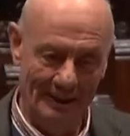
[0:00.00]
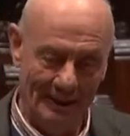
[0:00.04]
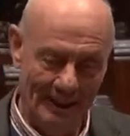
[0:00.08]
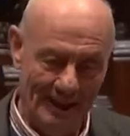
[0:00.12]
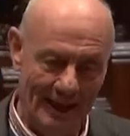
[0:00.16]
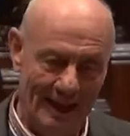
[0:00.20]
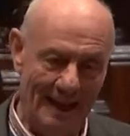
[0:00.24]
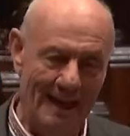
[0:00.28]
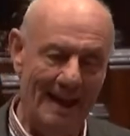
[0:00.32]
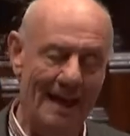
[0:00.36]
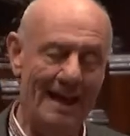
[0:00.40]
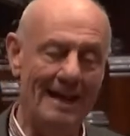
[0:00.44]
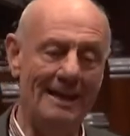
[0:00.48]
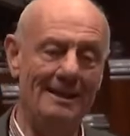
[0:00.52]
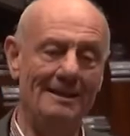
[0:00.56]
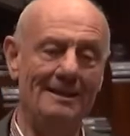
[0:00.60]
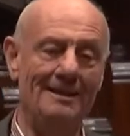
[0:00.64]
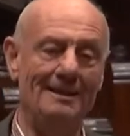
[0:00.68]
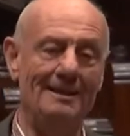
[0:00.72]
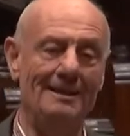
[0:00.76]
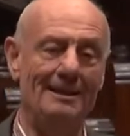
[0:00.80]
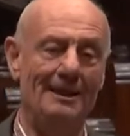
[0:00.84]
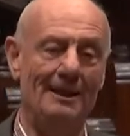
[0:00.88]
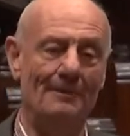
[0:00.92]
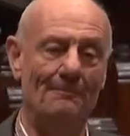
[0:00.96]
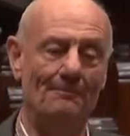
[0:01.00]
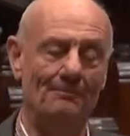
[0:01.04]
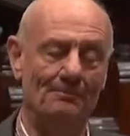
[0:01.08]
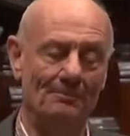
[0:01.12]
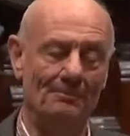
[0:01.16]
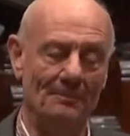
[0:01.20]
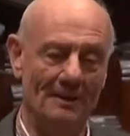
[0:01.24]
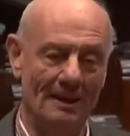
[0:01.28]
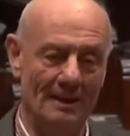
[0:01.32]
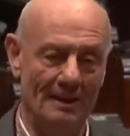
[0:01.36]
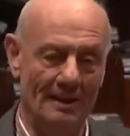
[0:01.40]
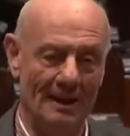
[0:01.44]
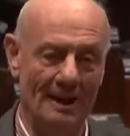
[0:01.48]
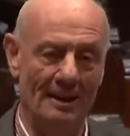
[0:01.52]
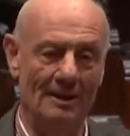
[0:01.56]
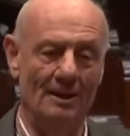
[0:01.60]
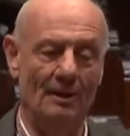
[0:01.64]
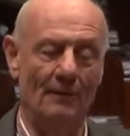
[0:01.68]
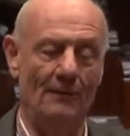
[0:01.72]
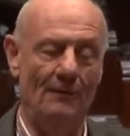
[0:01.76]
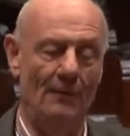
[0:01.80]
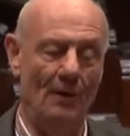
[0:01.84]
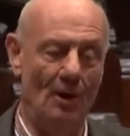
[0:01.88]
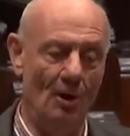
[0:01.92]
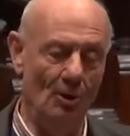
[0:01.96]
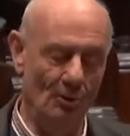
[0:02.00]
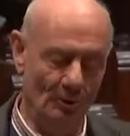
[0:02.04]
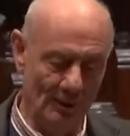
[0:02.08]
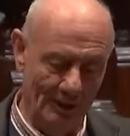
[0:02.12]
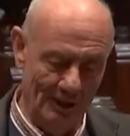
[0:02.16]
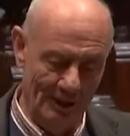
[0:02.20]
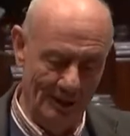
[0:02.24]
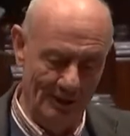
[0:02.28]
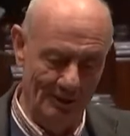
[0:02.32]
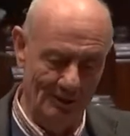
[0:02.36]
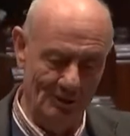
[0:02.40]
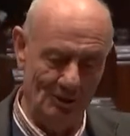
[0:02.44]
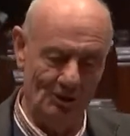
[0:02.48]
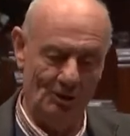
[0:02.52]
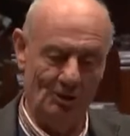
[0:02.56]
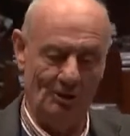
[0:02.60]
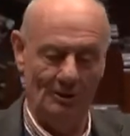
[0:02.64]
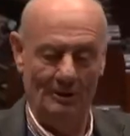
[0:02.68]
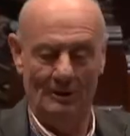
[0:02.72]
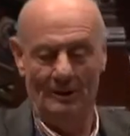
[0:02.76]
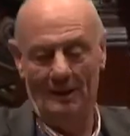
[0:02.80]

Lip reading: And then the foliage